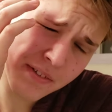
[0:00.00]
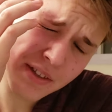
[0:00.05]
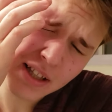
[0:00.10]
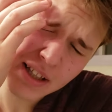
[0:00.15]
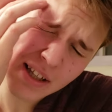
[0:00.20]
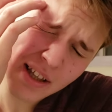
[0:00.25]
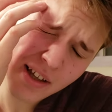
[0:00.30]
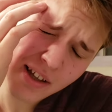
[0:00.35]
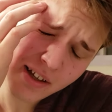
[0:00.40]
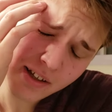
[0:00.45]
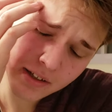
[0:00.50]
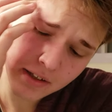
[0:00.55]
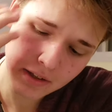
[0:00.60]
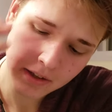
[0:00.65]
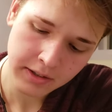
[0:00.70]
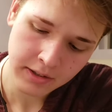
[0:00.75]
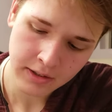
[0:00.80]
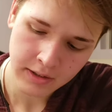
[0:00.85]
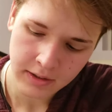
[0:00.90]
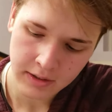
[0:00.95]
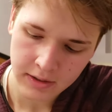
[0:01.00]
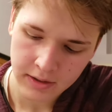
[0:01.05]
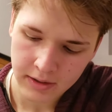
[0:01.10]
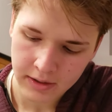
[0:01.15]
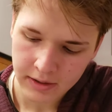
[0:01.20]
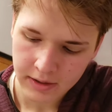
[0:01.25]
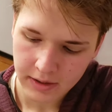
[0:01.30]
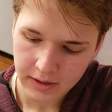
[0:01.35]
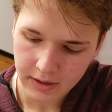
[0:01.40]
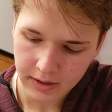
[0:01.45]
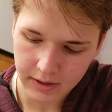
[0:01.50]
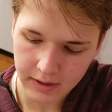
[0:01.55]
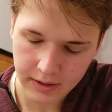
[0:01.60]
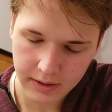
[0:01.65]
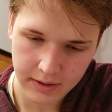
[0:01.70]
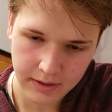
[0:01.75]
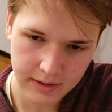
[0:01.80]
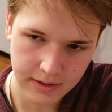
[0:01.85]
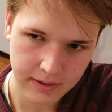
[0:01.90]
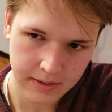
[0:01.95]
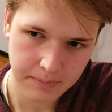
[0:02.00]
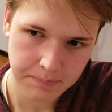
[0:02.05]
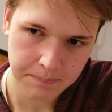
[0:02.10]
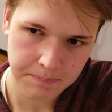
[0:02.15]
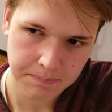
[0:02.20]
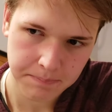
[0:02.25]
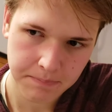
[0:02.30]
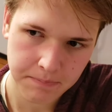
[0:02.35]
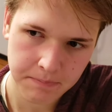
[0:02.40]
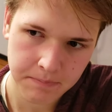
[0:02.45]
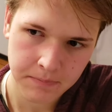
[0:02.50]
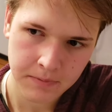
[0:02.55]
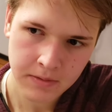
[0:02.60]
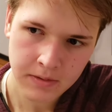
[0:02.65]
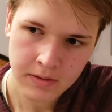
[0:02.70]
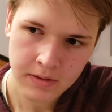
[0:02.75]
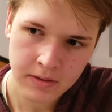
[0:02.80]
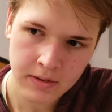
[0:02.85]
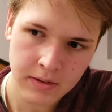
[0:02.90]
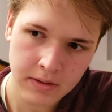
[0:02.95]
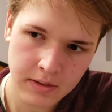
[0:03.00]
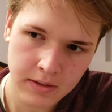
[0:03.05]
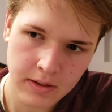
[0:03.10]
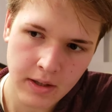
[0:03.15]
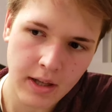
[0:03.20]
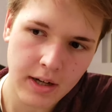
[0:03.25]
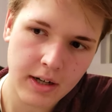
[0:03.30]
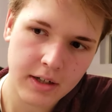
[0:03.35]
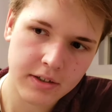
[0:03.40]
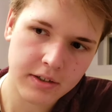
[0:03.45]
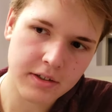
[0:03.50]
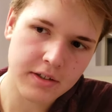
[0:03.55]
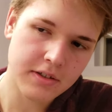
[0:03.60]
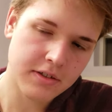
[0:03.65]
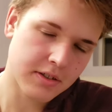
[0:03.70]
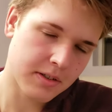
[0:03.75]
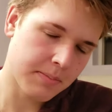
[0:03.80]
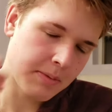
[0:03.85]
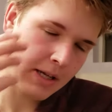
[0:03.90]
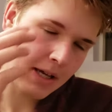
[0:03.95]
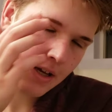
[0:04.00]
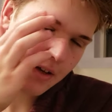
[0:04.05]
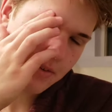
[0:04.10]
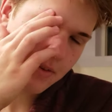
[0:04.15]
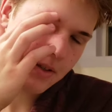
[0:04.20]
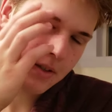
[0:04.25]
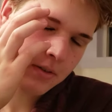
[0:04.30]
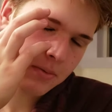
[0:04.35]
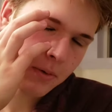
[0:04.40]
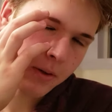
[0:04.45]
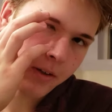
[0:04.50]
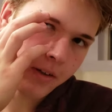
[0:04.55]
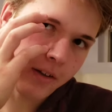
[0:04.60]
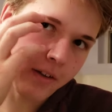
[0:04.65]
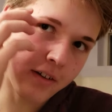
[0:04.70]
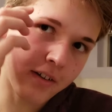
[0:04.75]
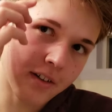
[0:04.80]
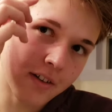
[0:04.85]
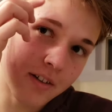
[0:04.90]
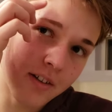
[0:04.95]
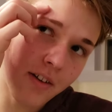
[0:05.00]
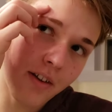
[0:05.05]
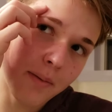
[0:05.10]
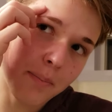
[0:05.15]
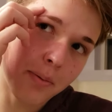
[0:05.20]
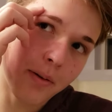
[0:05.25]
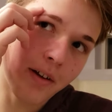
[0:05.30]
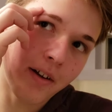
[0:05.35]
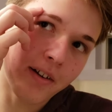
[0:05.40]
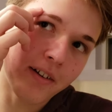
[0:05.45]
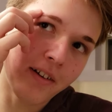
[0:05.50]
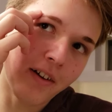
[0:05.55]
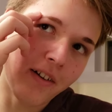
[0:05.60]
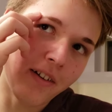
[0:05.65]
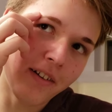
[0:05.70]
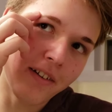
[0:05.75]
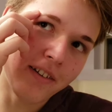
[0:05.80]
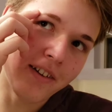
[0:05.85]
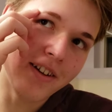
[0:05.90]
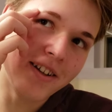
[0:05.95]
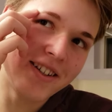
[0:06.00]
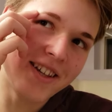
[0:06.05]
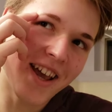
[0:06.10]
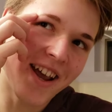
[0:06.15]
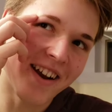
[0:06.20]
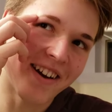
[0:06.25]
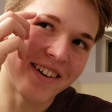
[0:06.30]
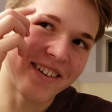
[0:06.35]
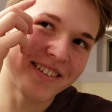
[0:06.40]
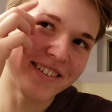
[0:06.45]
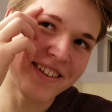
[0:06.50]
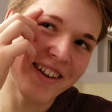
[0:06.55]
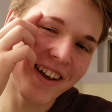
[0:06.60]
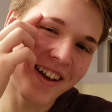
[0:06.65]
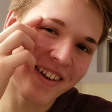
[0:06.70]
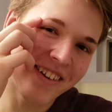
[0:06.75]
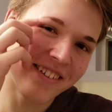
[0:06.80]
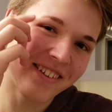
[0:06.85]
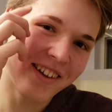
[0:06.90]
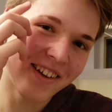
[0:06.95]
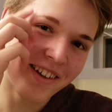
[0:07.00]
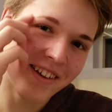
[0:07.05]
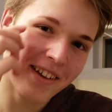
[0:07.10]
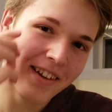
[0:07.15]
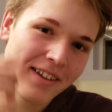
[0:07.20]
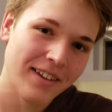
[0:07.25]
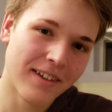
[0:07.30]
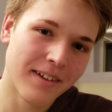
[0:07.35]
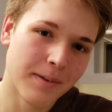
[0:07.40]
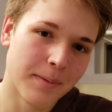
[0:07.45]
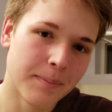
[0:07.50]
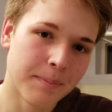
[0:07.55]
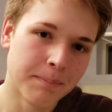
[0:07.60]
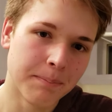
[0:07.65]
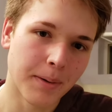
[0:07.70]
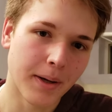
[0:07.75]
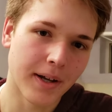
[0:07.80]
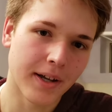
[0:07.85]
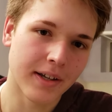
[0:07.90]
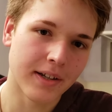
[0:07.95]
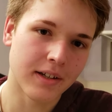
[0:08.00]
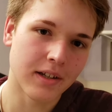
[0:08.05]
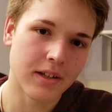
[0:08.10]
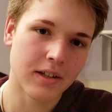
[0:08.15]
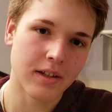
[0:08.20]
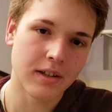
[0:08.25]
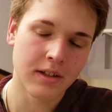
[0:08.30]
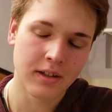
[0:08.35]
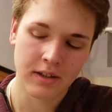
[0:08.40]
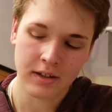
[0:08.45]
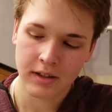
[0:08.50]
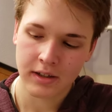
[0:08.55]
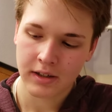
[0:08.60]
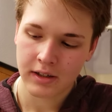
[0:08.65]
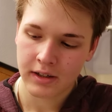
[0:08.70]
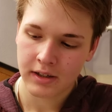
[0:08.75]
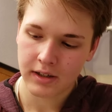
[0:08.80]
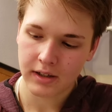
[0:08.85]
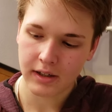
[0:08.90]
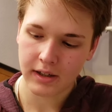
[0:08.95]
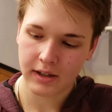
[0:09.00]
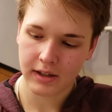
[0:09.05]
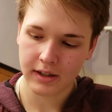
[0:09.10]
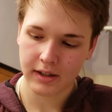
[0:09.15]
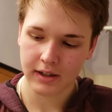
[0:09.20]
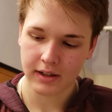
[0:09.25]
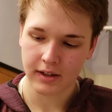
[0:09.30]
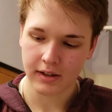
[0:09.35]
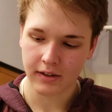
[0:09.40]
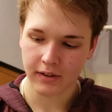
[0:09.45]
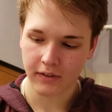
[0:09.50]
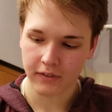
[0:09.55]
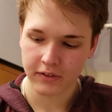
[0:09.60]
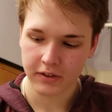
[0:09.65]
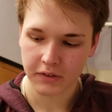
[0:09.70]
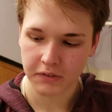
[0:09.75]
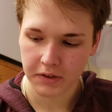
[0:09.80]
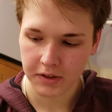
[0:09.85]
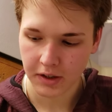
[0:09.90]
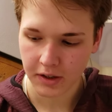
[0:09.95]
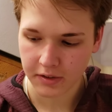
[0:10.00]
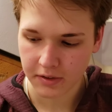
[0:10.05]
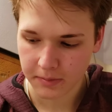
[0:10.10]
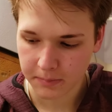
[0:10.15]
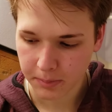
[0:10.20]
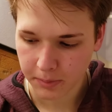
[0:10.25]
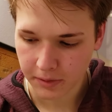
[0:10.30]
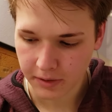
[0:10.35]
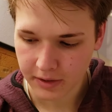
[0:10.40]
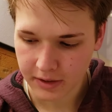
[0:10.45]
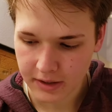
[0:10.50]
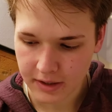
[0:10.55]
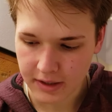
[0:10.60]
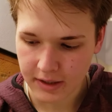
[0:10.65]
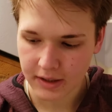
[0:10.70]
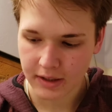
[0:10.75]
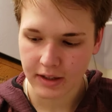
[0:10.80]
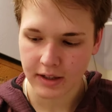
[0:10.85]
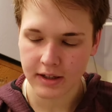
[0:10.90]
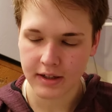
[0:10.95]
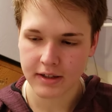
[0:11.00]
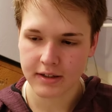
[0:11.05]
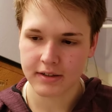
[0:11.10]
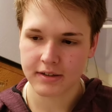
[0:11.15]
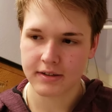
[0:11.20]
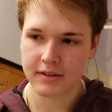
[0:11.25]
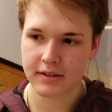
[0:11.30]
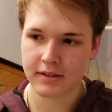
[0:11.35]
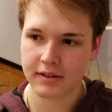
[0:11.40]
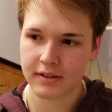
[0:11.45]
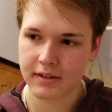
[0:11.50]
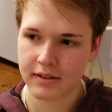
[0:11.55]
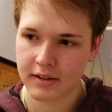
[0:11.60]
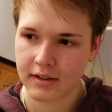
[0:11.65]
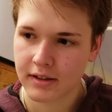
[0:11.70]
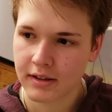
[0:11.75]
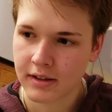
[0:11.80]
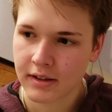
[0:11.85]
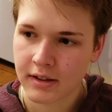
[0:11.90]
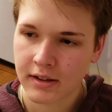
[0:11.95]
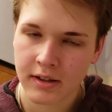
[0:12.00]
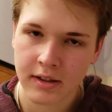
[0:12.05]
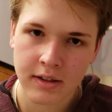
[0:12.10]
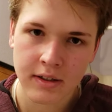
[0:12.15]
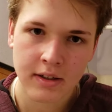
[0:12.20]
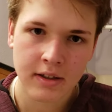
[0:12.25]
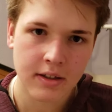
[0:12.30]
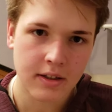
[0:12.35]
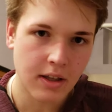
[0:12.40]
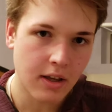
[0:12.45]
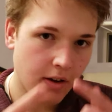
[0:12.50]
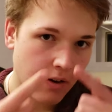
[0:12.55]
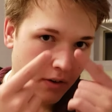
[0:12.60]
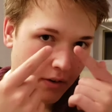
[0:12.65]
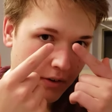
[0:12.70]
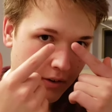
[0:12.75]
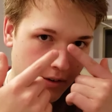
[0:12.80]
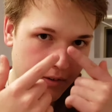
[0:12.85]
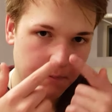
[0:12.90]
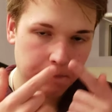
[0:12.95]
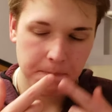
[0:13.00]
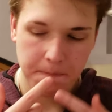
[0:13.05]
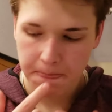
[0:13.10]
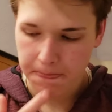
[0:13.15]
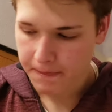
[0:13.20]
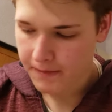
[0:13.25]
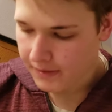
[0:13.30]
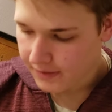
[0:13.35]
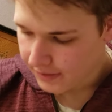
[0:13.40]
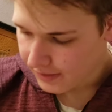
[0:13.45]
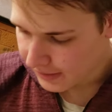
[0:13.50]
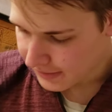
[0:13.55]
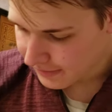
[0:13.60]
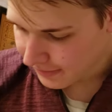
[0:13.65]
the line. That actually used to be how this one looked until I plucked all of those hairs down. But also another important thing is it's